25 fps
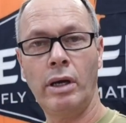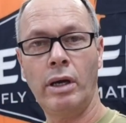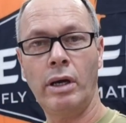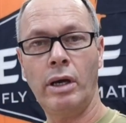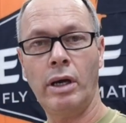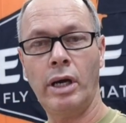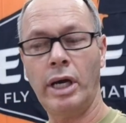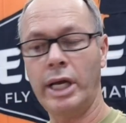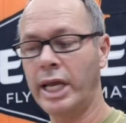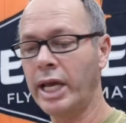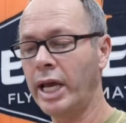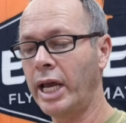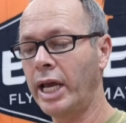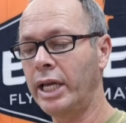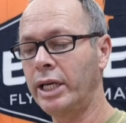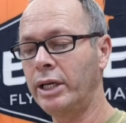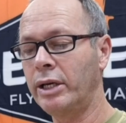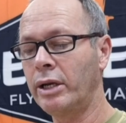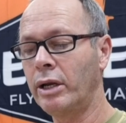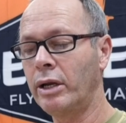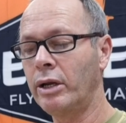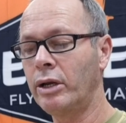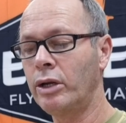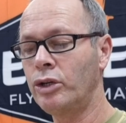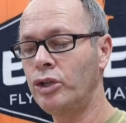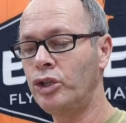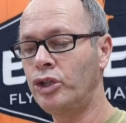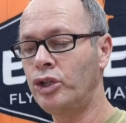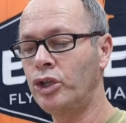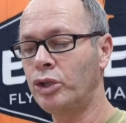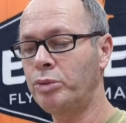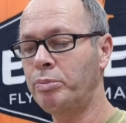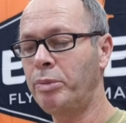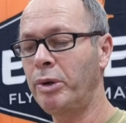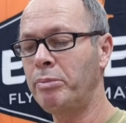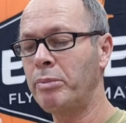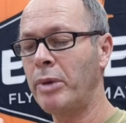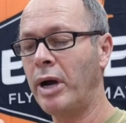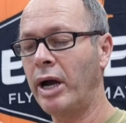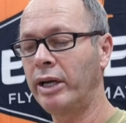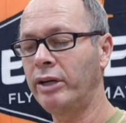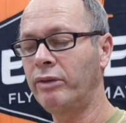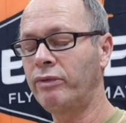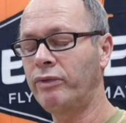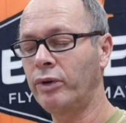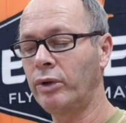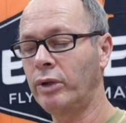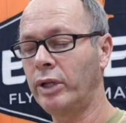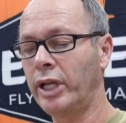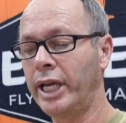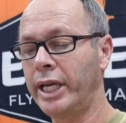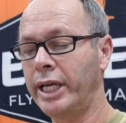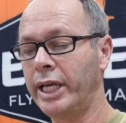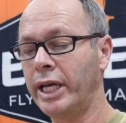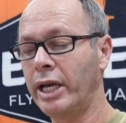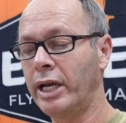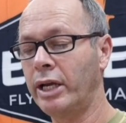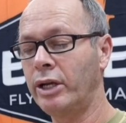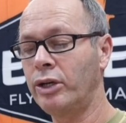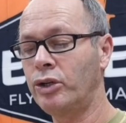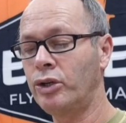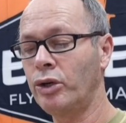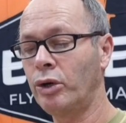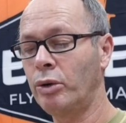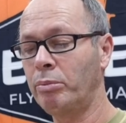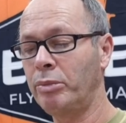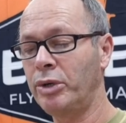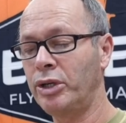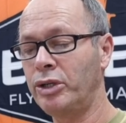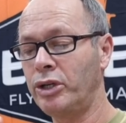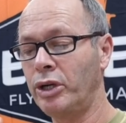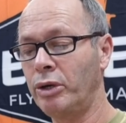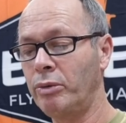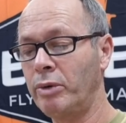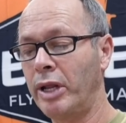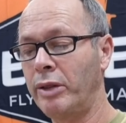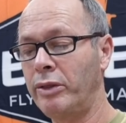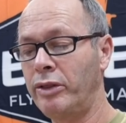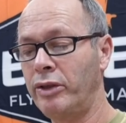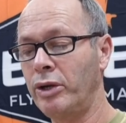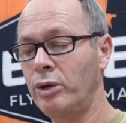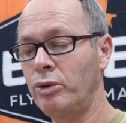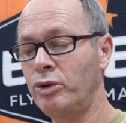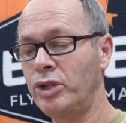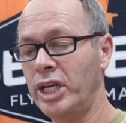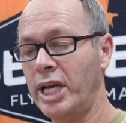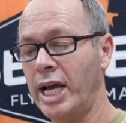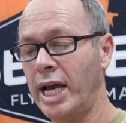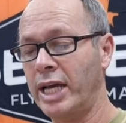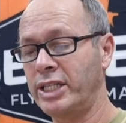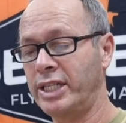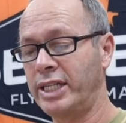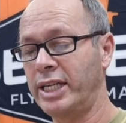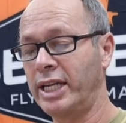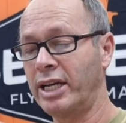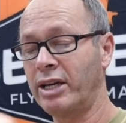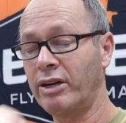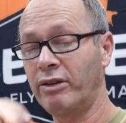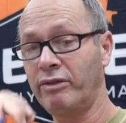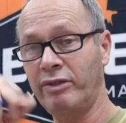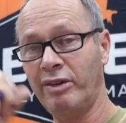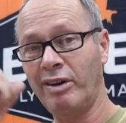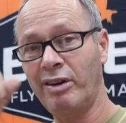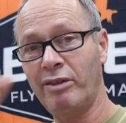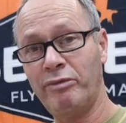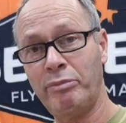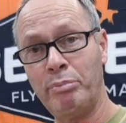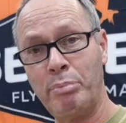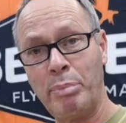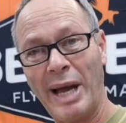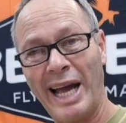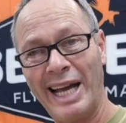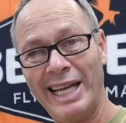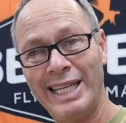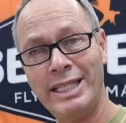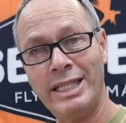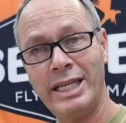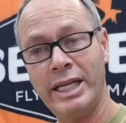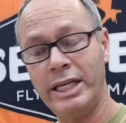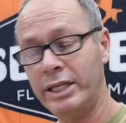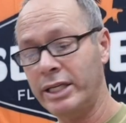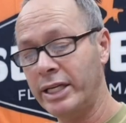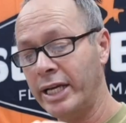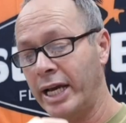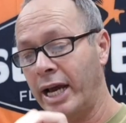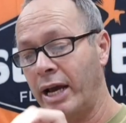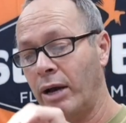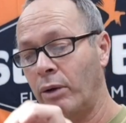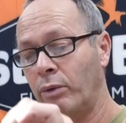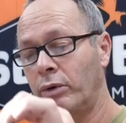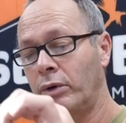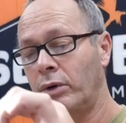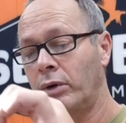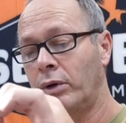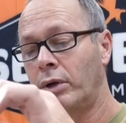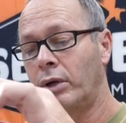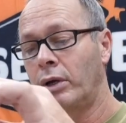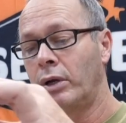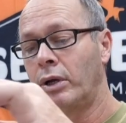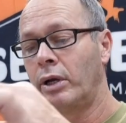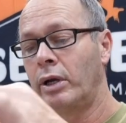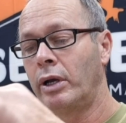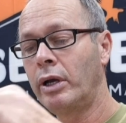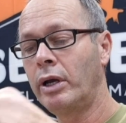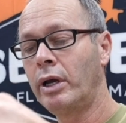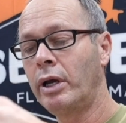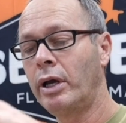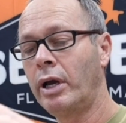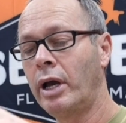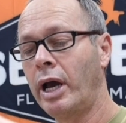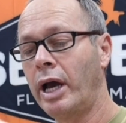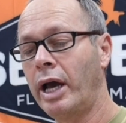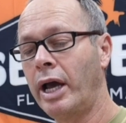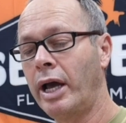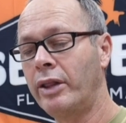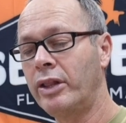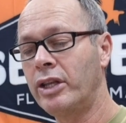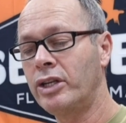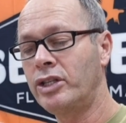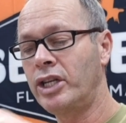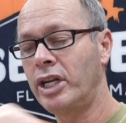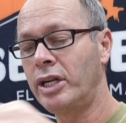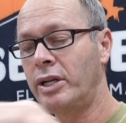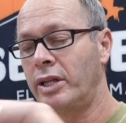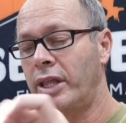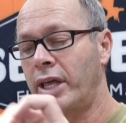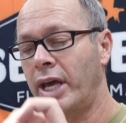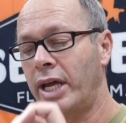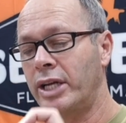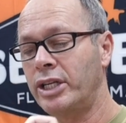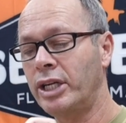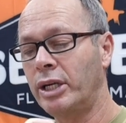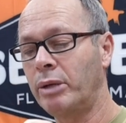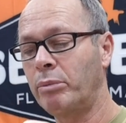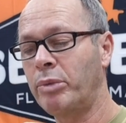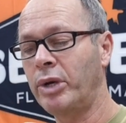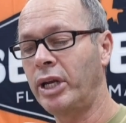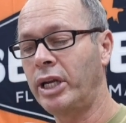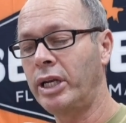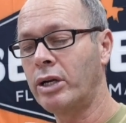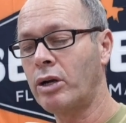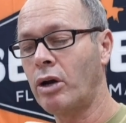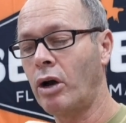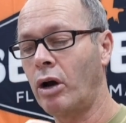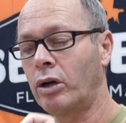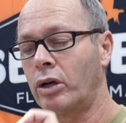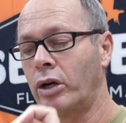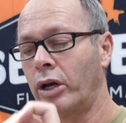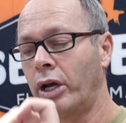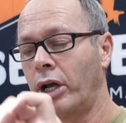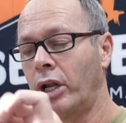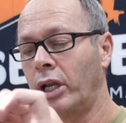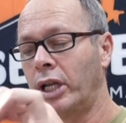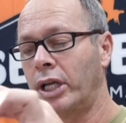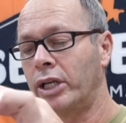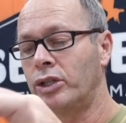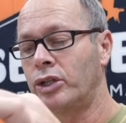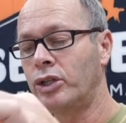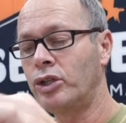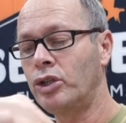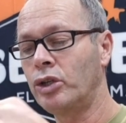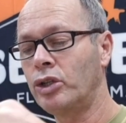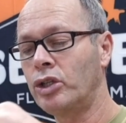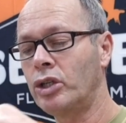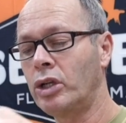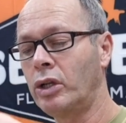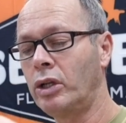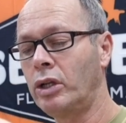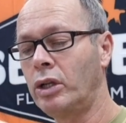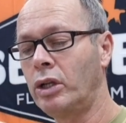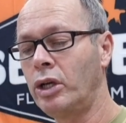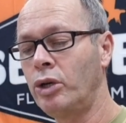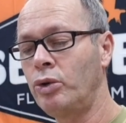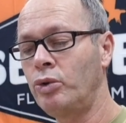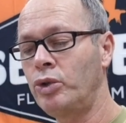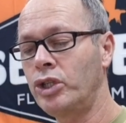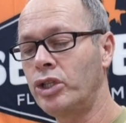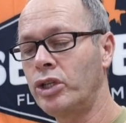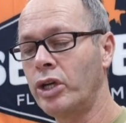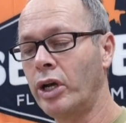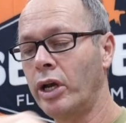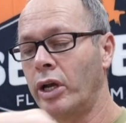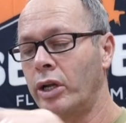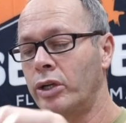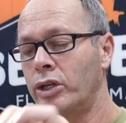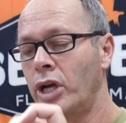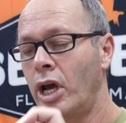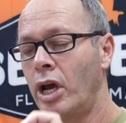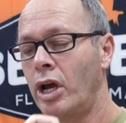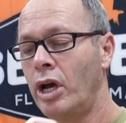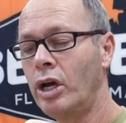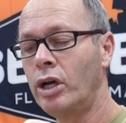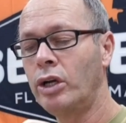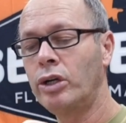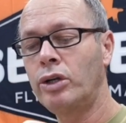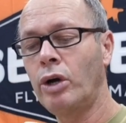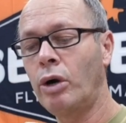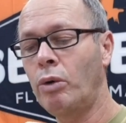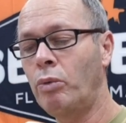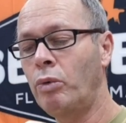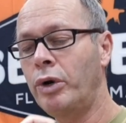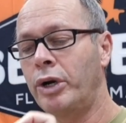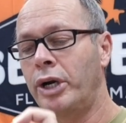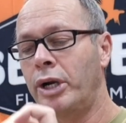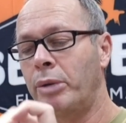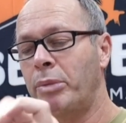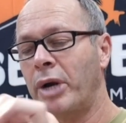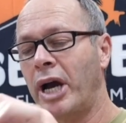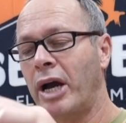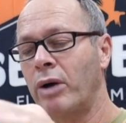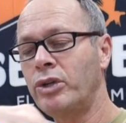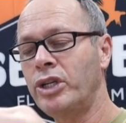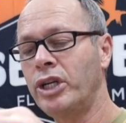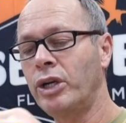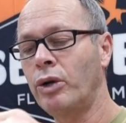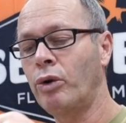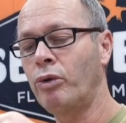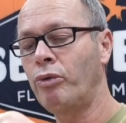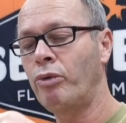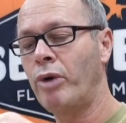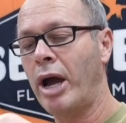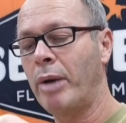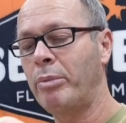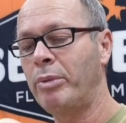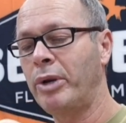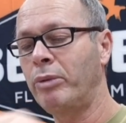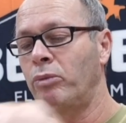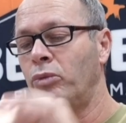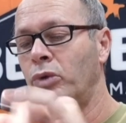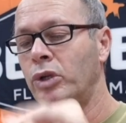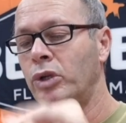Again, just be mindful here, don't be too enthusiastic of binding down the synthetic peacock herl. It's just loose turns. Don't worry about it unwrapping, we'll